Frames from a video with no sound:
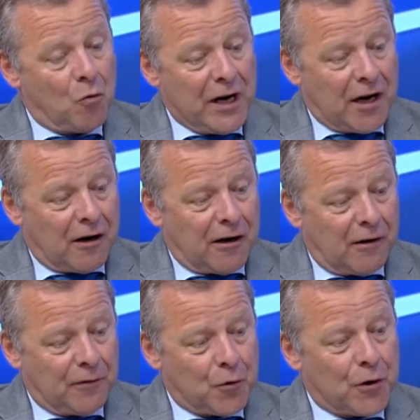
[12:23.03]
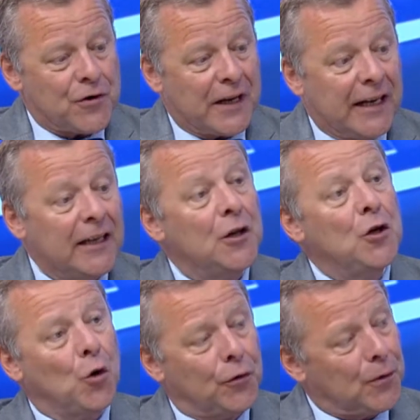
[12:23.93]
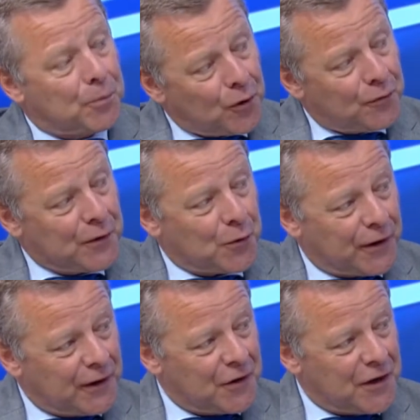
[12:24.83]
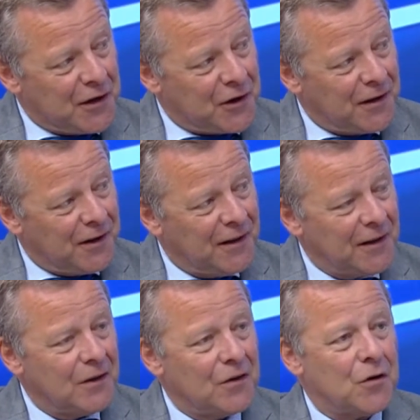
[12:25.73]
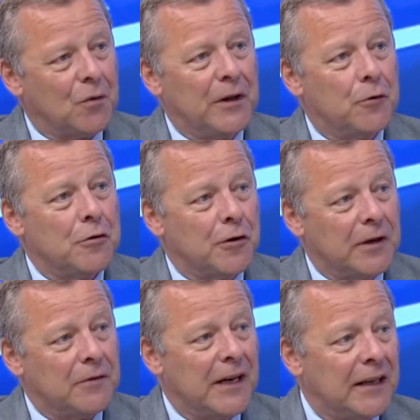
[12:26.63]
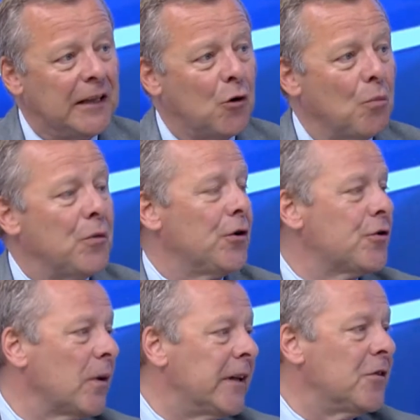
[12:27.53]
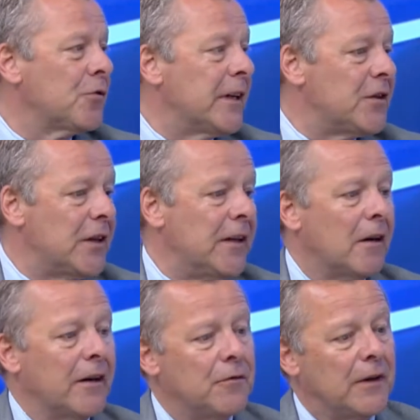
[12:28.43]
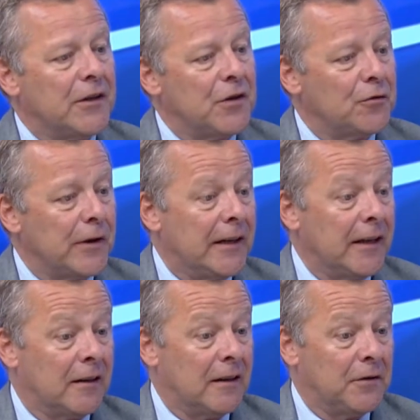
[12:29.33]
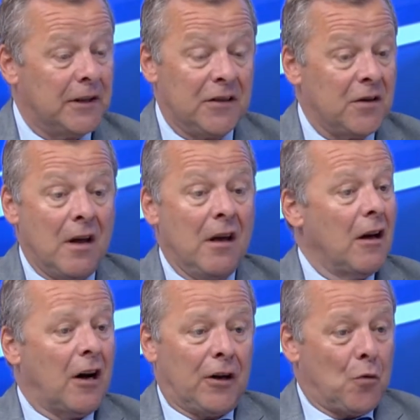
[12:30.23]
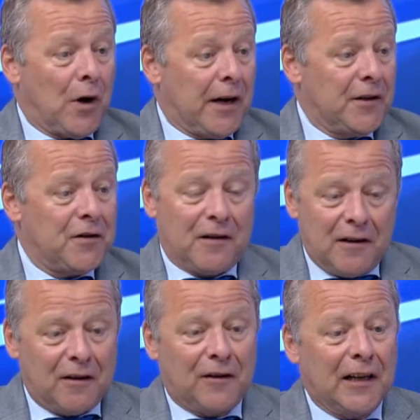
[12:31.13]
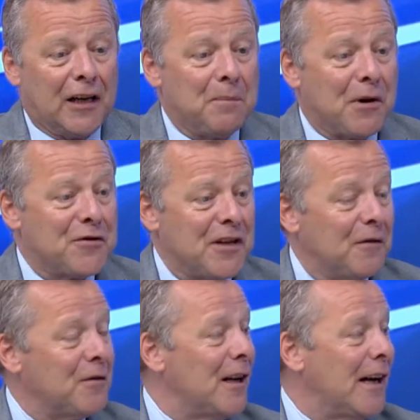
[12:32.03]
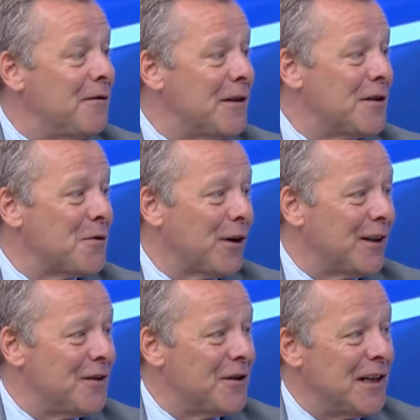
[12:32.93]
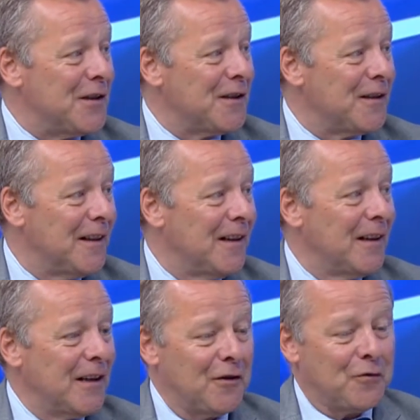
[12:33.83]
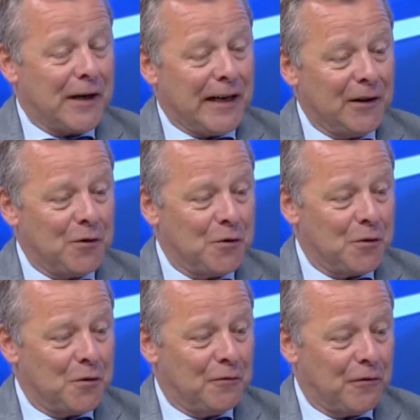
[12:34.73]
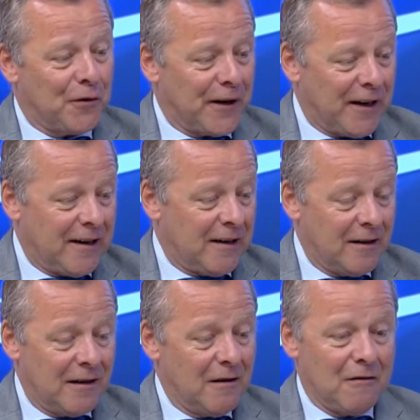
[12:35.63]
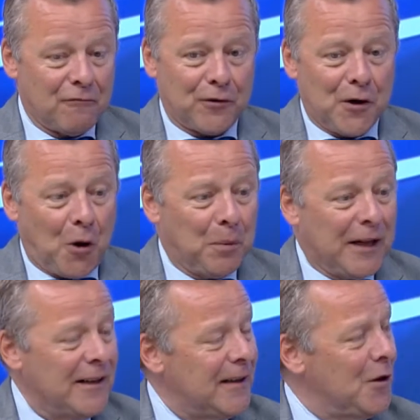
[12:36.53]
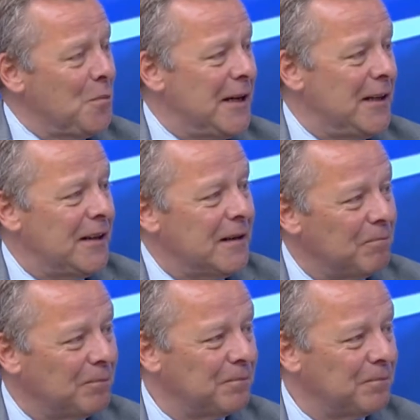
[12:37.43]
We are, of course, a not-for-profit organization, so we do not have any commercial interest in our advice and training activities. Otherwise, then keep ourselves alive as an organization and trying to do good for the whole planet and humanity.